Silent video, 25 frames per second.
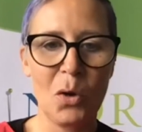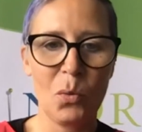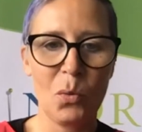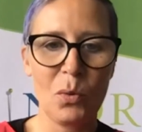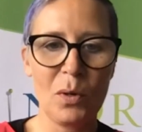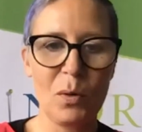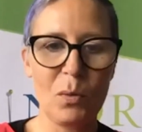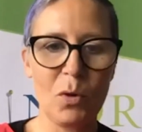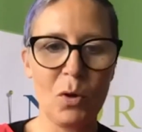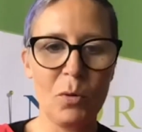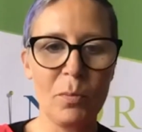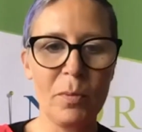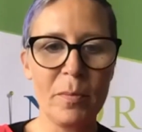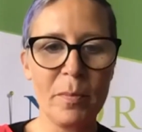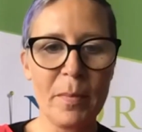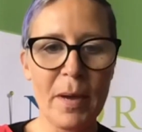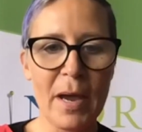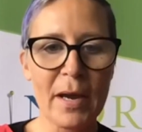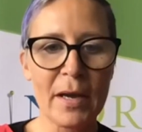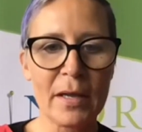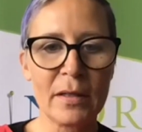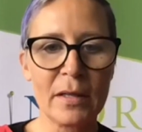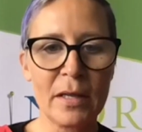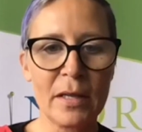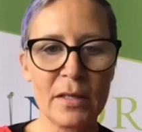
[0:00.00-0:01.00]
We will be
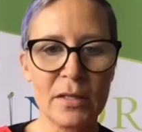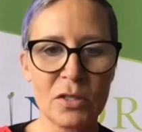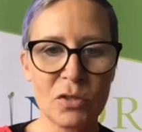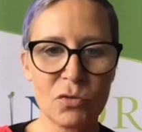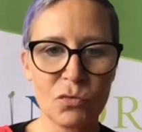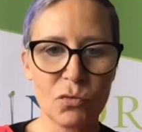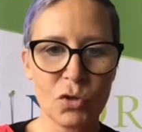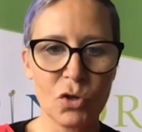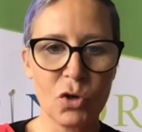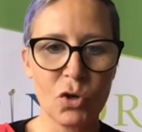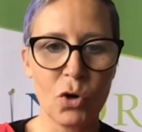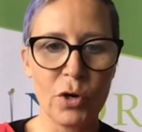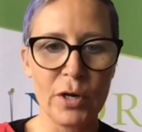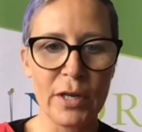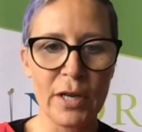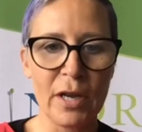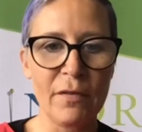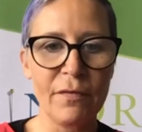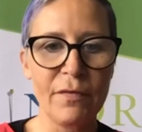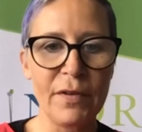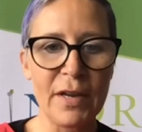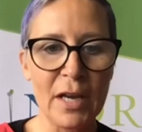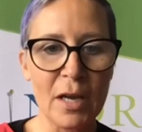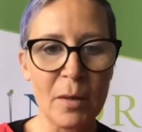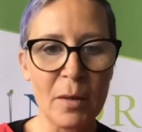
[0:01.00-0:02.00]
making this recording
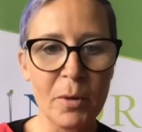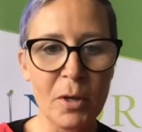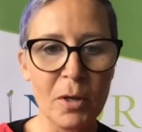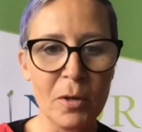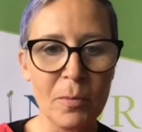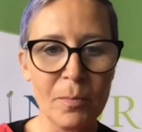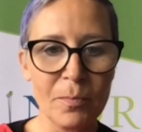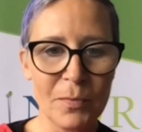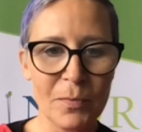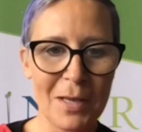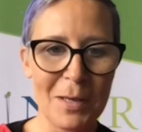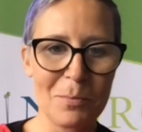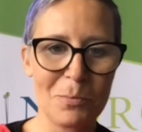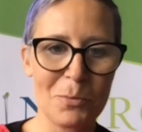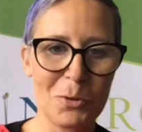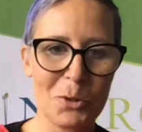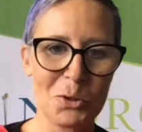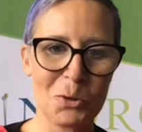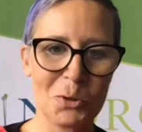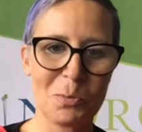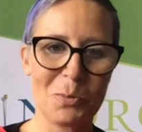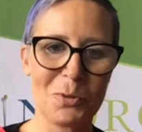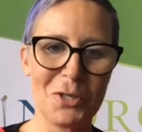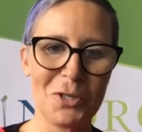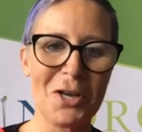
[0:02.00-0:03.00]
available in
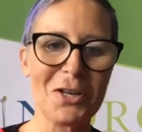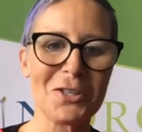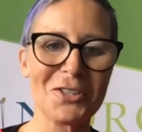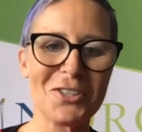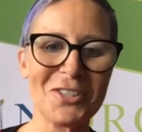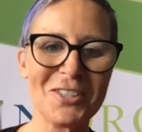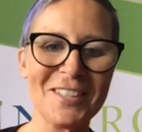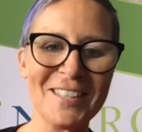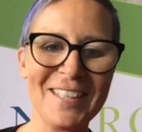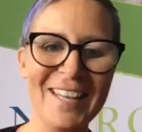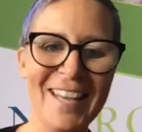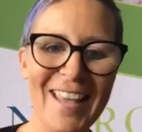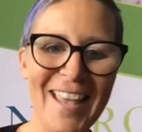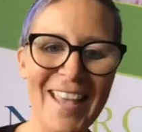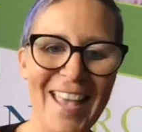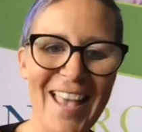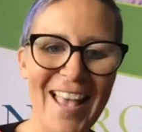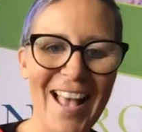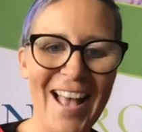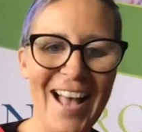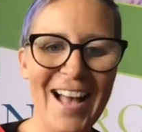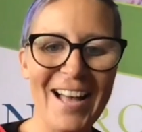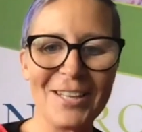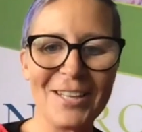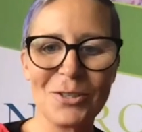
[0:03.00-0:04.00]
post-production,
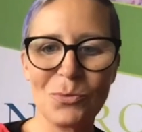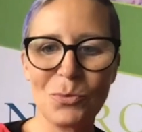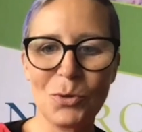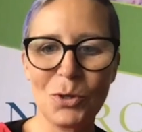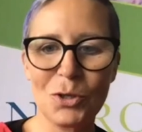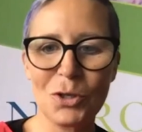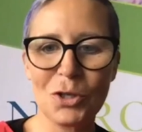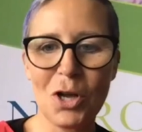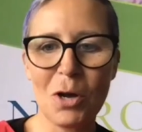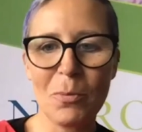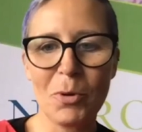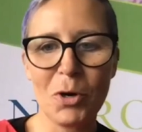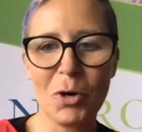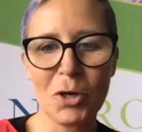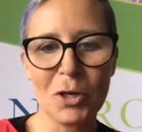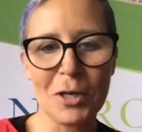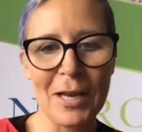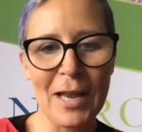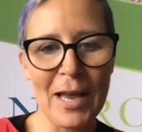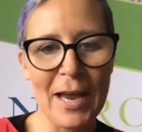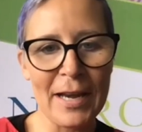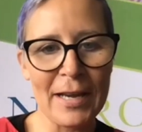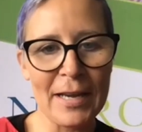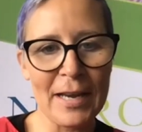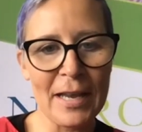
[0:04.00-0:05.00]
and it will come
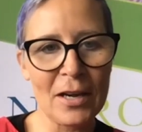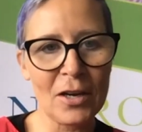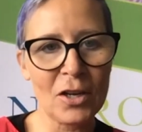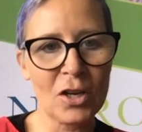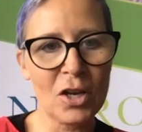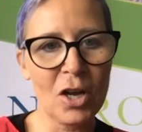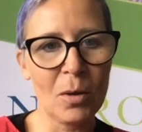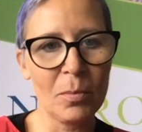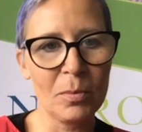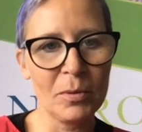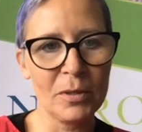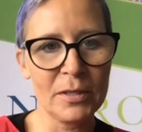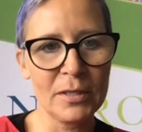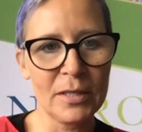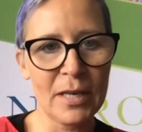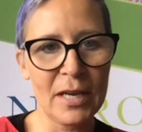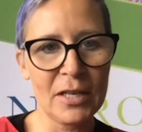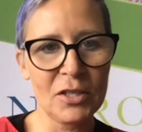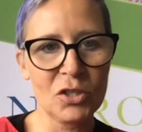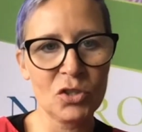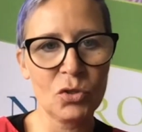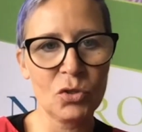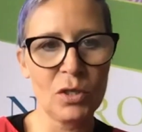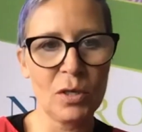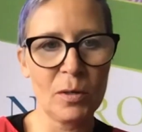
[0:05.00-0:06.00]
online in a couple of
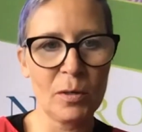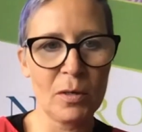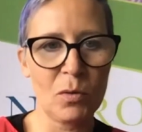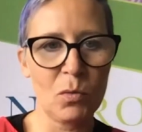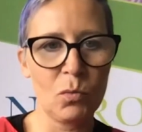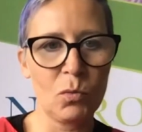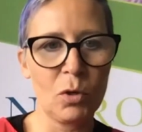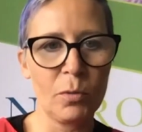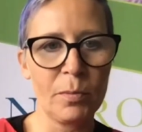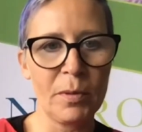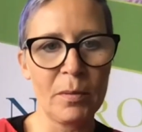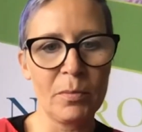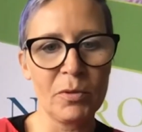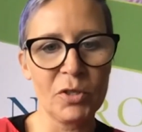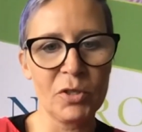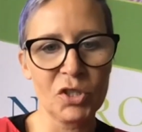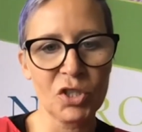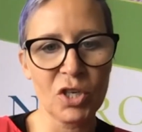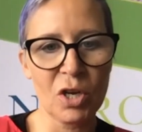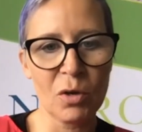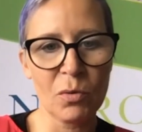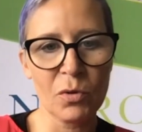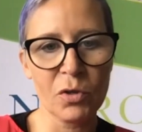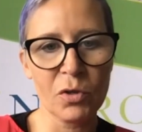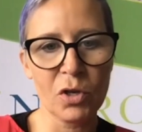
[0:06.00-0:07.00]
days, so you will be able to
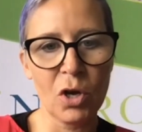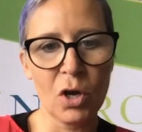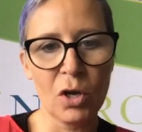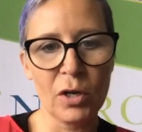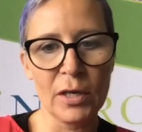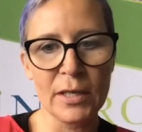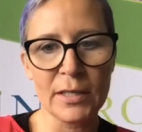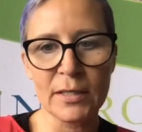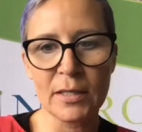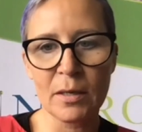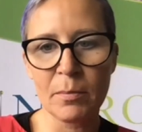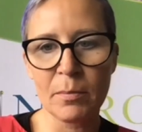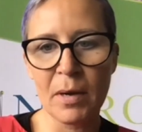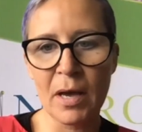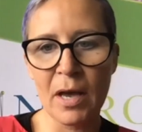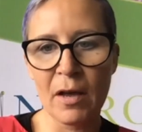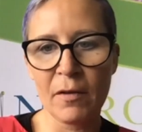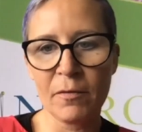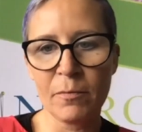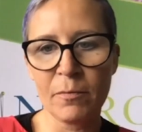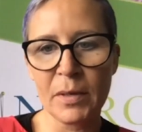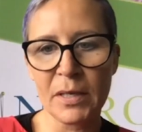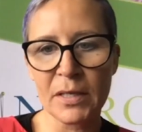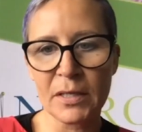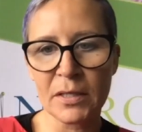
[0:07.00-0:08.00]
share it with colleagues that might
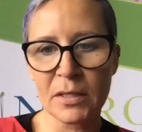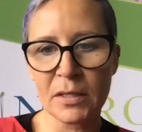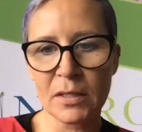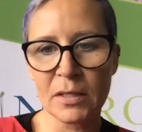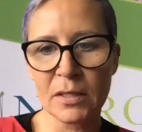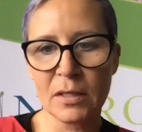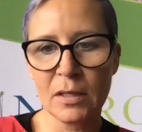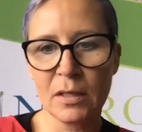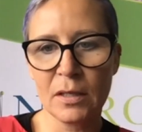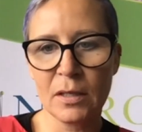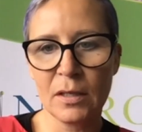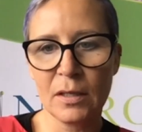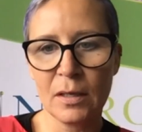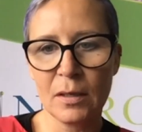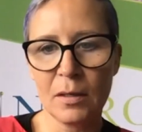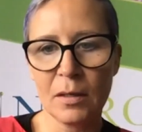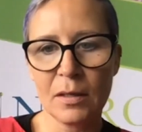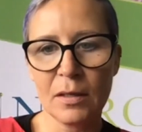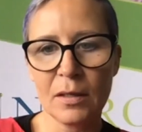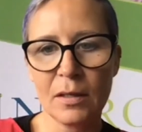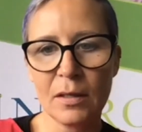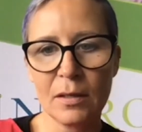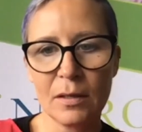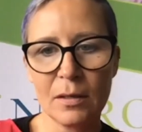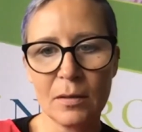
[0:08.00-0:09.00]
have missed
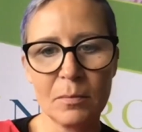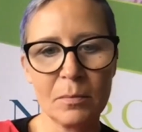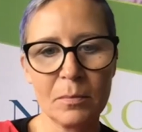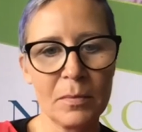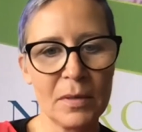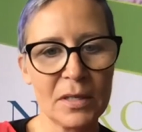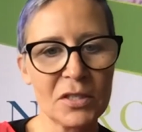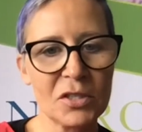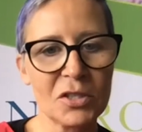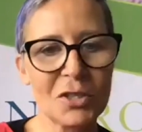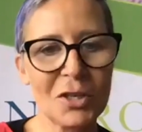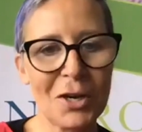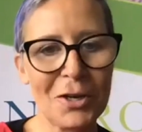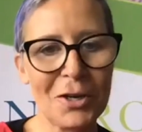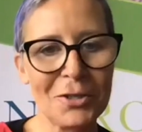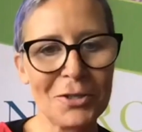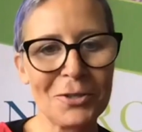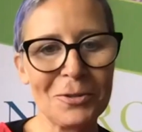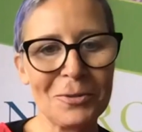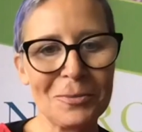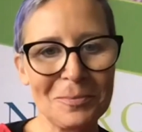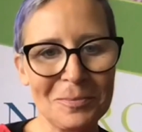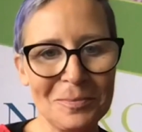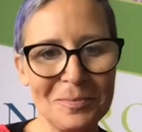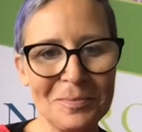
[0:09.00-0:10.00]
out.
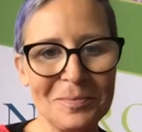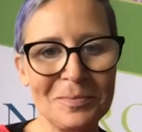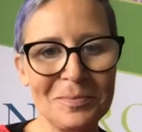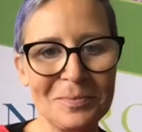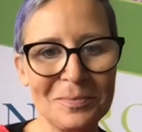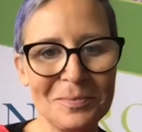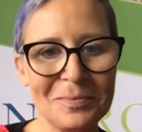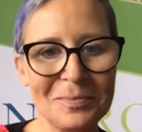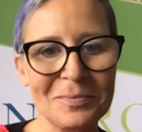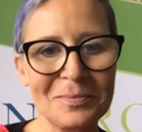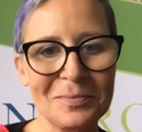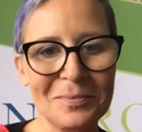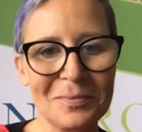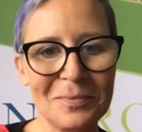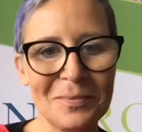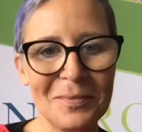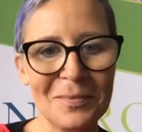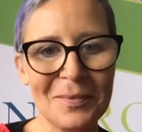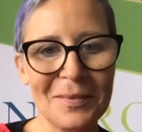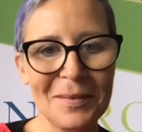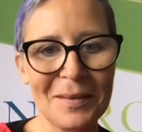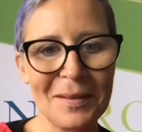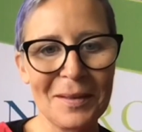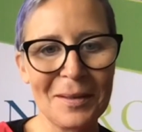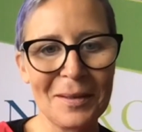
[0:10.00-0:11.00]

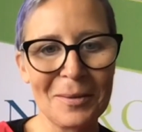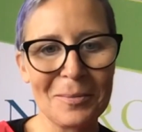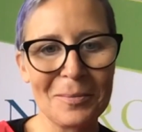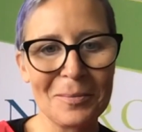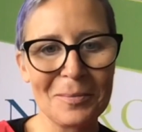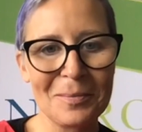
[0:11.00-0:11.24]
Yeah.